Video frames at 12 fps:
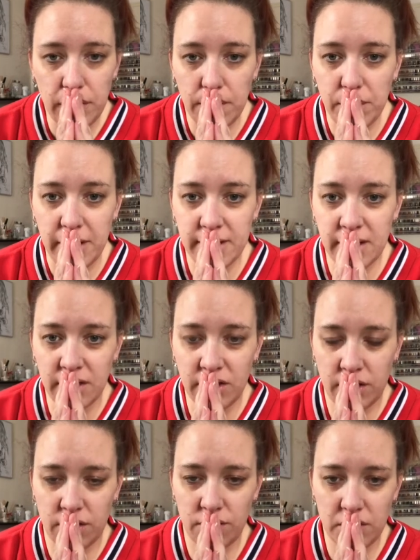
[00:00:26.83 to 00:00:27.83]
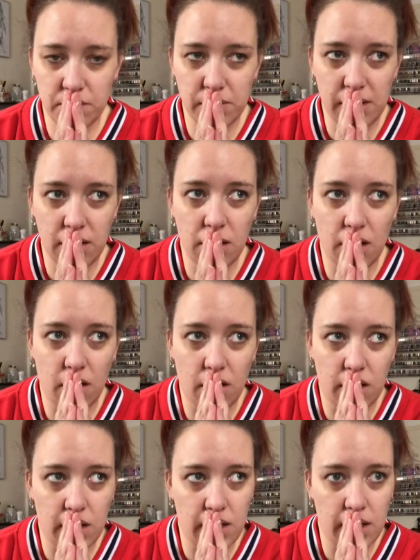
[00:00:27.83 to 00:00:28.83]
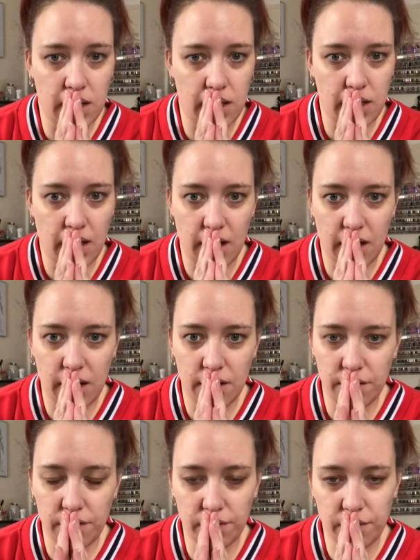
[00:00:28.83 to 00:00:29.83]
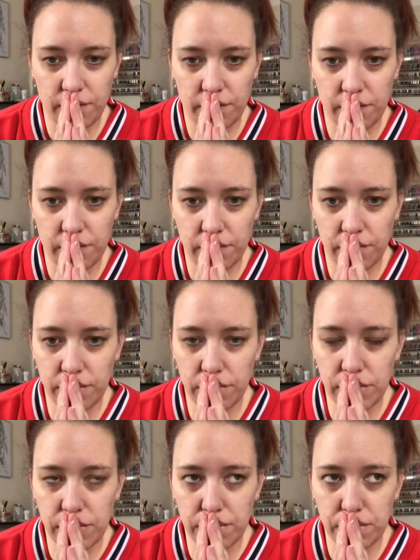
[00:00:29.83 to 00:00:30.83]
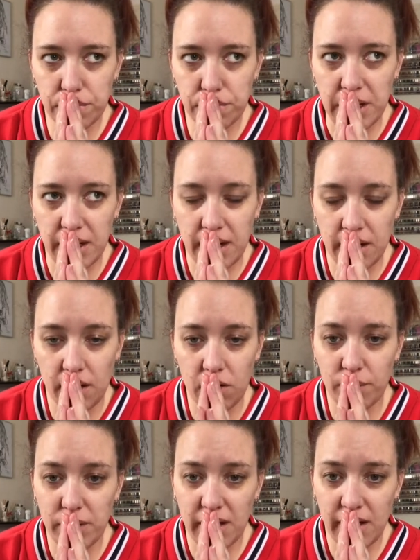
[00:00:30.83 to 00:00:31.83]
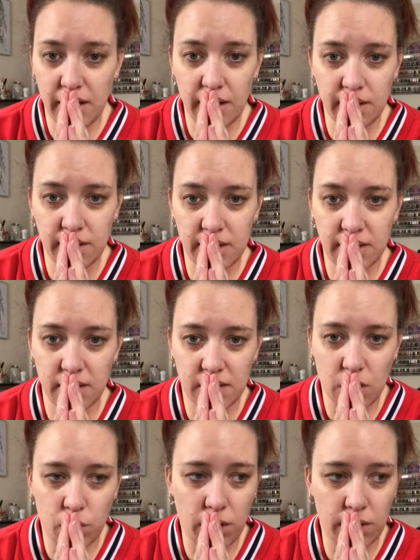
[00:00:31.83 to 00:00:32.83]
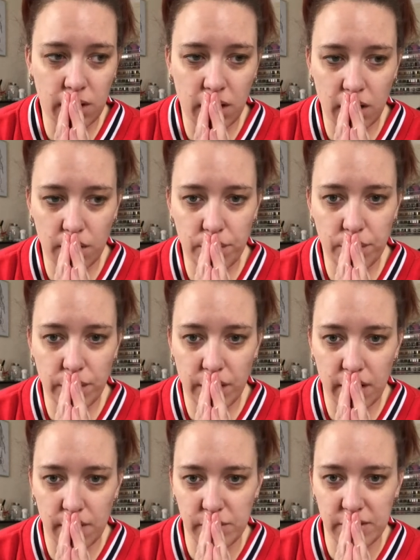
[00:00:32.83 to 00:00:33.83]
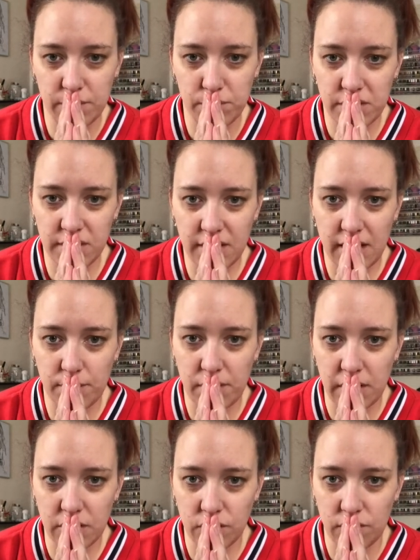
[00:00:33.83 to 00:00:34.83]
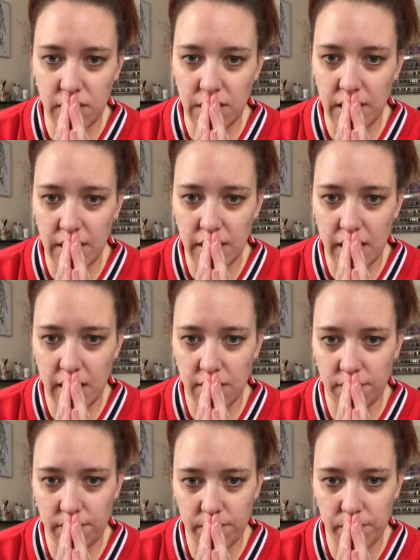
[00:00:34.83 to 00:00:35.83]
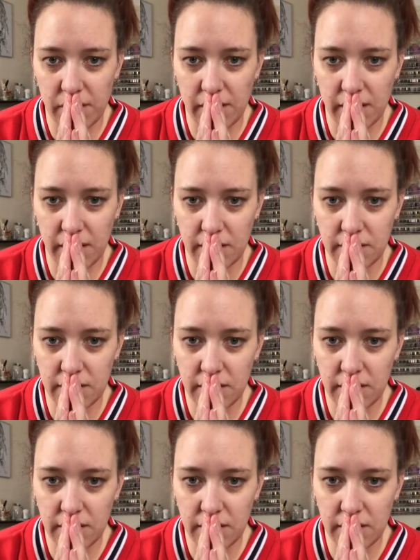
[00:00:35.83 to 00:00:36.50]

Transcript: please excuse me, I have been in a lot of pain since I woke up. Some mist tablets really have played